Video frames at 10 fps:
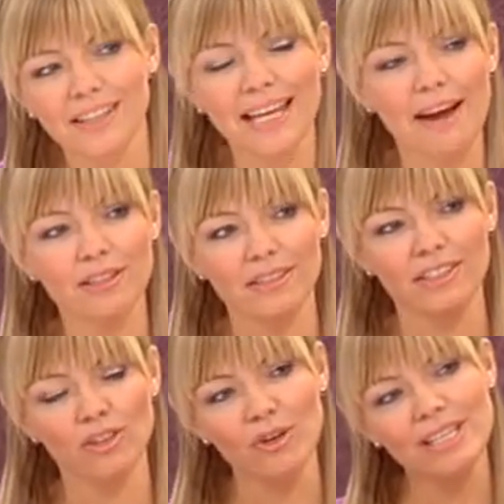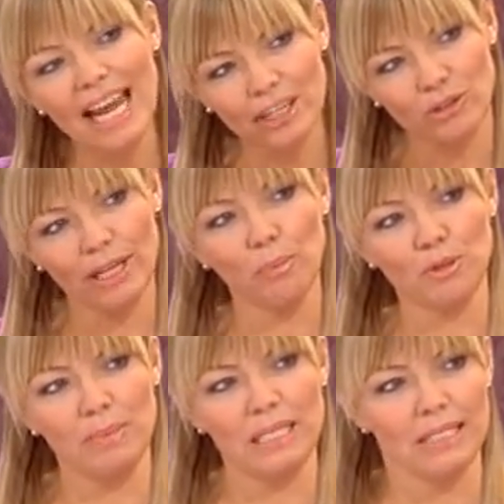Darren's not naturally
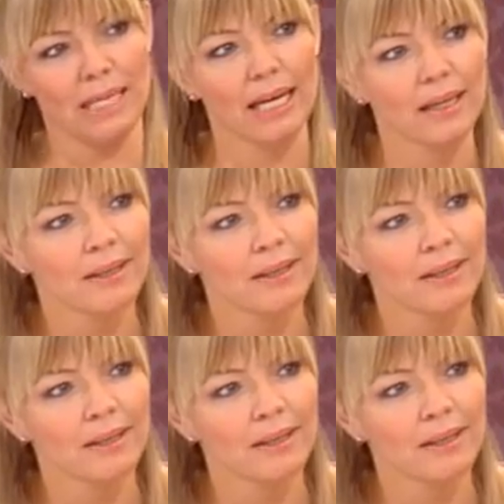optimistic.